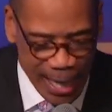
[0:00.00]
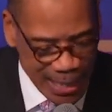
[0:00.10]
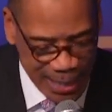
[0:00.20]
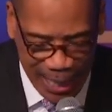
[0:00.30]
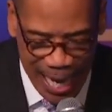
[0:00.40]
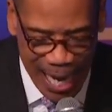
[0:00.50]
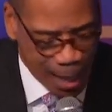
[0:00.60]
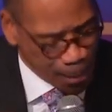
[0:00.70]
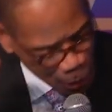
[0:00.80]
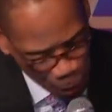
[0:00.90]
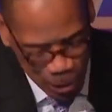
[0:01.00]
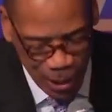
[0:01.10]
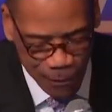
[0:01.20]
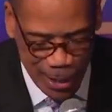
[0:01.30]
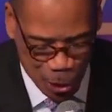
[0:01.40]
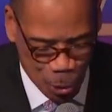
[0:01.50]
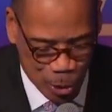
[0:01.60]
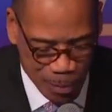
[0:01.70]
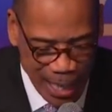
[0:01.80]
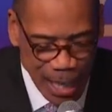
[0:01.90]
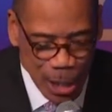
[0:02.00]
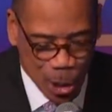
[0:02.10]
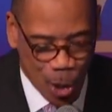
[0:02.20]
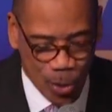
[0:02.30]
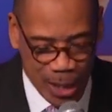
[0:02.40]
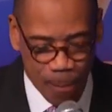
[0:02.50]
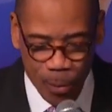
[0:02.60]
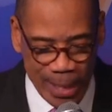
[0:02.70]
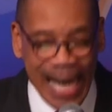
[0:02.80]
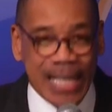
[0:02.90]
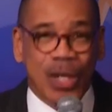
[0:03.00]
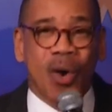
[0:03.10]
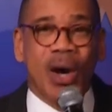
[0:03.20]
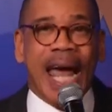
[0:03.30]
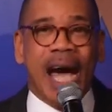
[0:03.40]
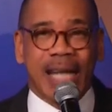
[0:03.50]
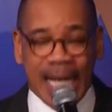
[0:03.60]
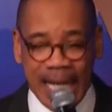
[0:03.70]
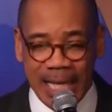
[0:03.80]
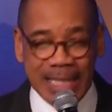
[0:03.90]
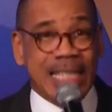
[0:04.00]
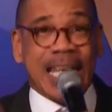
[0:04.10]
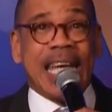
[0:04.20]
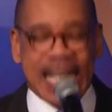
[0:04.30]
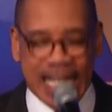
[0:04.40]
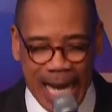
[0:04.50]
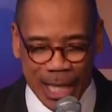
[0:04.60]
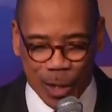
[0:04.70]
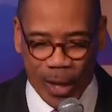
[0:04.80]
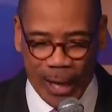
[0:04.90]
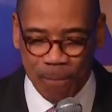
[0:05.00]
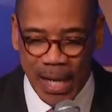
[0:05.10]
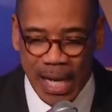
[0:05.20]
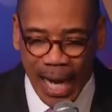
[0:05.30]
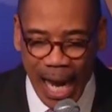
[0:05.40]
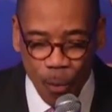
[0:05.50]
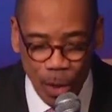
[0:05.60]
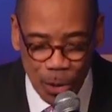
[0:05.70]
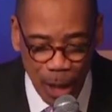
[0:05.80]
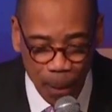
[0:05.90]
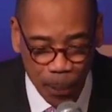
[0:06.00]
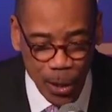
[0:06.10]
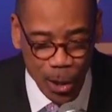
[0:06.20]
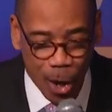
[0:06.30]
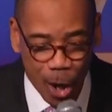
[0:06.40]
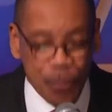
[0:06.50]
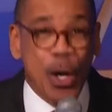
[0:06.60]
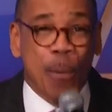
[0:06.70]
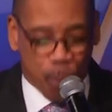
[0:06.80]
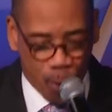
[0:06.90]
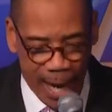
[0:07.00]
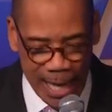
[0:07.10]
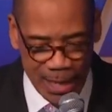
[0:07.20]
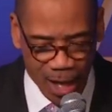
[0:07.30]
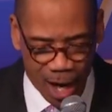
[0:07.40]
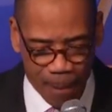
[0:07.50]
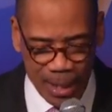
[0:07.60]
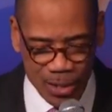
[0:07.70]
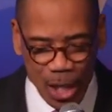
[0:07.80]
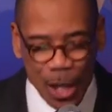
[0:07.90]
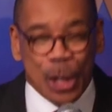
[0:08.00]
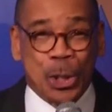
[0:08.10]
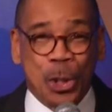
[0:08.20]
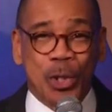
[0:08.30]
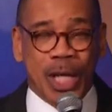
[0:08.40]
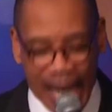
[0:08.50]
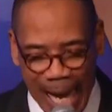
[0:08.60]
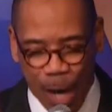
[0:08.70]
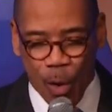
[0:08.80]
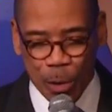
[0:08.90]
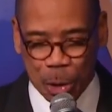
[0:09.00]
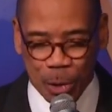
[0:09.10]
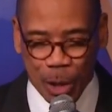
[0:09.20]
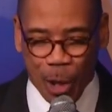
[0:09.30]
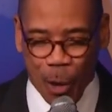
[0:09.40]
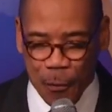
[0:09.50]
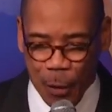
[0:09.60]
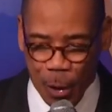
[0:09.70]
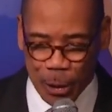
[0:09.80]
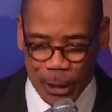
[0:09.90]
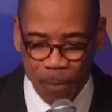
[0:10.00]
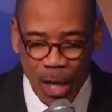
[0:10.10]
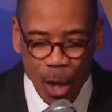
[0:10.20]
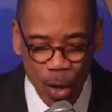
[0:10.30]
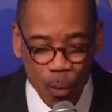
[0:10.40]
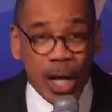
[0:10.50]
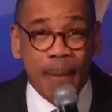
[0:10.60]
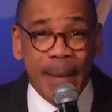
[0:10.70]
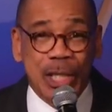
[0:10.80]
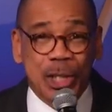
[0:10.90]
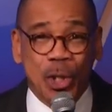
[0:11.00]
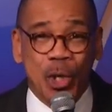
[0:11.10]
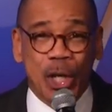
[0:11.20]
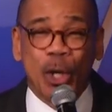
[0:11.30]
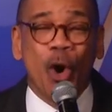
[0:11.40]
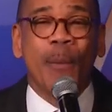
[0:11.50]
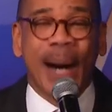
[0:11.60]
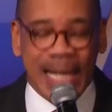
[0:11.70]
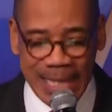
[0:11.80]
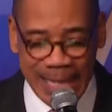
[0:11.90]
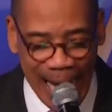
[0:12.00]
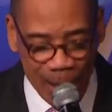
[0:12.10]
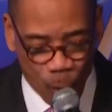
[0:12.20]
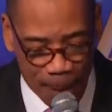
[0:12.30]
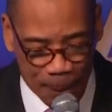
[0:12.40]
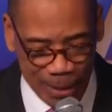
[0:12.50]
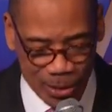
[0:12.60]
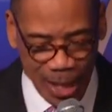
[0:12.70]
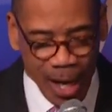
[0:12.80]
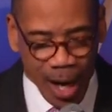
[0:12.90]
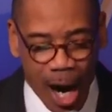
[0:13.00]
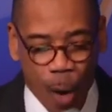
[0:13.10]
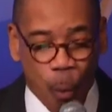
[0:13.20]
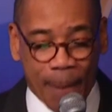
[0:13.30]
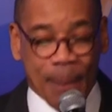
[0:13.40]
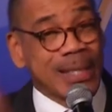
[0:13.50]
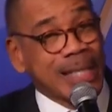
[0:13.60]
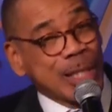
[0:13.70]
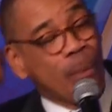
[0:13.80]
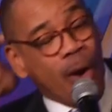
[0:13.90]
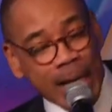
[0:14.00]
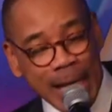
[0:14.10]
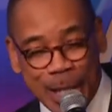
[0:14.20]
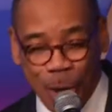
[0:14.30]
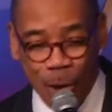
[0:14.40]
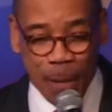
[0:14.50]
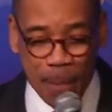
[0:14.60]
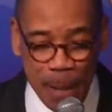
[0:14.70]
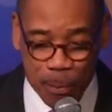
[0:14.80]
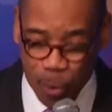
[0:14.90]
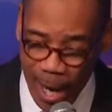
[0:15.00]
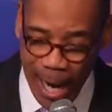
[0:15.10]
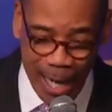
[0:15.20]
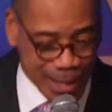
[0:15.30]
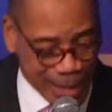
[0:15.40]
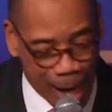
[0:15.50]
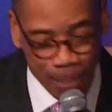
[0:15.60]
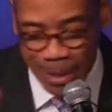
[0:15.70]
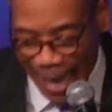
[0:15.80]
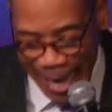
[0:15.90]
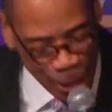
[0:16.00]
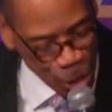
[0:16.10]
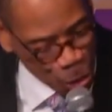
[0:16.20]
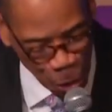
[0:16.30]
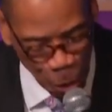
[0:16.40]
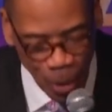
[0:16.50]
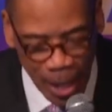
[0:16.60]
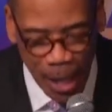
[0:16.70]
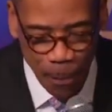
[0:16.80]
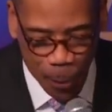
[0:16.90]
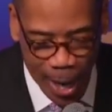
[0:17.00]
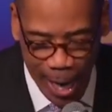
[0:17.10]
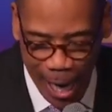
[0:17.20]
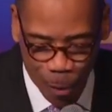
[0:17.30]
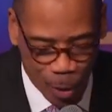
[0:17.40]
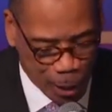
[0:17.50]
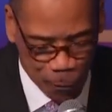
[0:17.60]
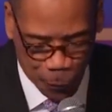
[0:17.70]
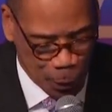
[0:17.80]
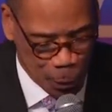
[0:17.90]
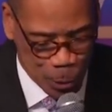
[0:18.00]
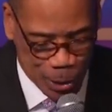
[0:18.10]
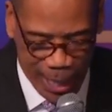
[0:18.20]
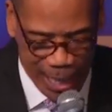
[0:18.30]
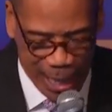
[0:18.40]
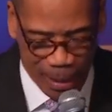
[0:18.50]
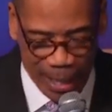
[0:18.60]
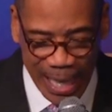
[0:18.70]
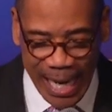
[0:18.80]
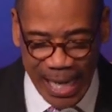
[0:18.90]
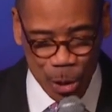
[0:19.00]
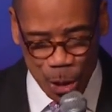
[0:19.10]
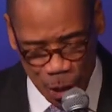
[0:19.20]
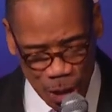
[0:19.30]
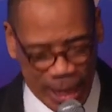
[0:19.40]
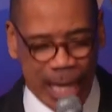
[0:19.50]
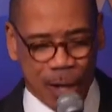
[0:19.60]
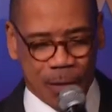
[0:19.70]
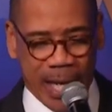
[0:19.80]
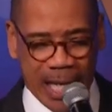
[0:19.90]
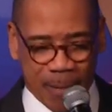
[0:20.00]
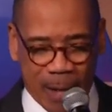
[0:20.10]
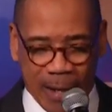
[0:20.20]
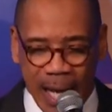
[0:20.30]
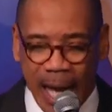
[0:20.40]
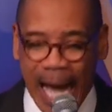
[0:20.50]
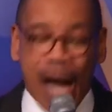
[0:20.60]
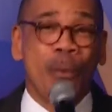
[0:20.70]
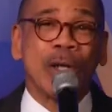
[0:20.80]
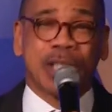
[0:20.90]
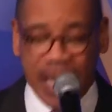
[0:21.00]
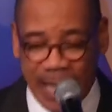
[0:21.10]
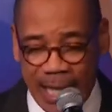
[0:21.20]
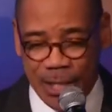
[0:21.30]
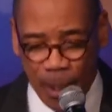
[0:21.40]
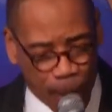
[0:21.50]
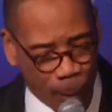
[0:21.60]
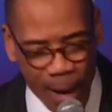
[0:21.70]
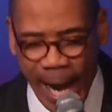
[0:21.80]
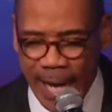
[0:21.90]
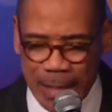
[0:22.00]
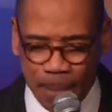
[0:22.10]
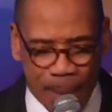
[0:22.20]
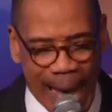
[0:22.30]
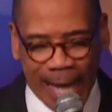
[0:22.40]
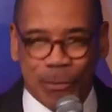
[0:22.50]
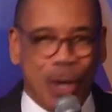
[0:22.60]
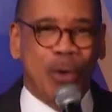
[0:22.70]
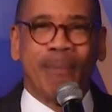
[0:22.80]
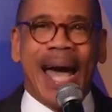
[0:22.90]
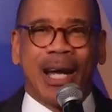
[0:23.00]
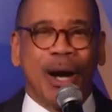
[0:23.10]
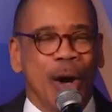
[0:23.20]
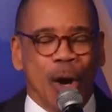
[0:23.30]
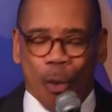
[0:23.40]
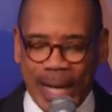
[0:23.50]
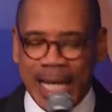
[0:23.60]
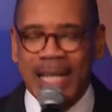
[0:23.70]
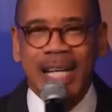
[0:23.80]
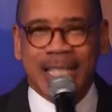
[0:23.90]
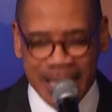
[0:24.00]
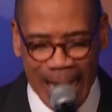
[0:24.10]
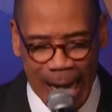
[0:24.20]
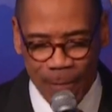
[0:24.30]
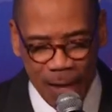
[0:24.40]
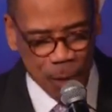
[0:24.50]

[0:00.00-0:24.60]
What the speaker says: Hezekiah, I'm Jehoshaphat, excuse me, told them, we're not going out of here just dress any kind of way. I want you to put on your praise garments. Judah, I want you to go first. We want to make sure nobody's got weapons. Our weapons this morning is going to be prayer. Psalms 8 and 2, prayer will confuse the enemy. It'll steal the enemy. I want you to get your praise back, no matter what it looks like.